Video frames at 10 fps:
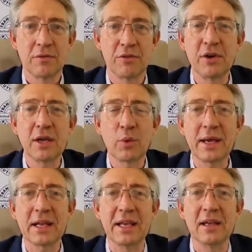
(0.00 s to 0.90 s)
Very
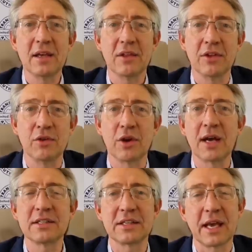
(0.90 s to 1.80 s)
quickly, the
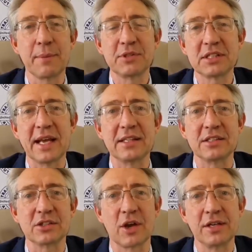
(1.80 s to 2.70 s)
United Cape
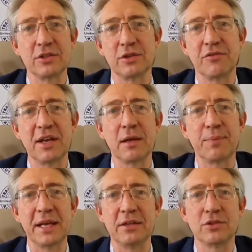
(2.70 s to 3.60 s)
States is going to
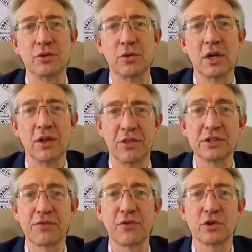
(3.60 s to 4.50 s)
develop into
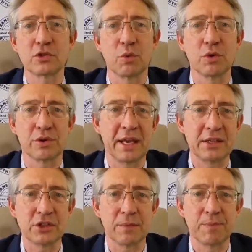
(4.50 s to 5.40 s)
this first world
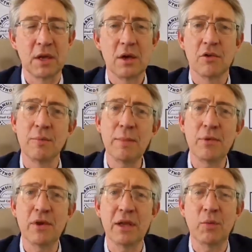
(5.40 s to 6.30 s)
nation.
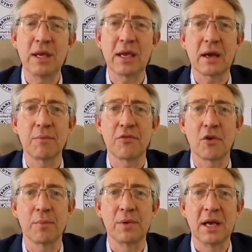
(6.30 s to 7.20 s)
Remembering we come
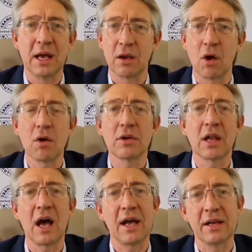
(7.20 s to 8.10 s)
from a long
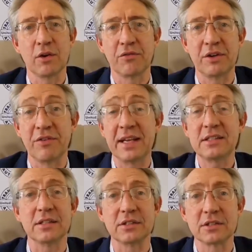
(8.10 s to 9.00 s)
line of
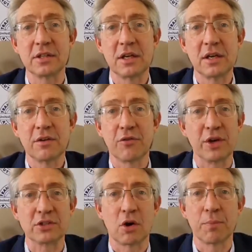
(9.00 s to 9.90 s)
inventors. For
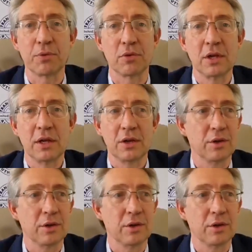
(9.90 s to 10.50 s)
example,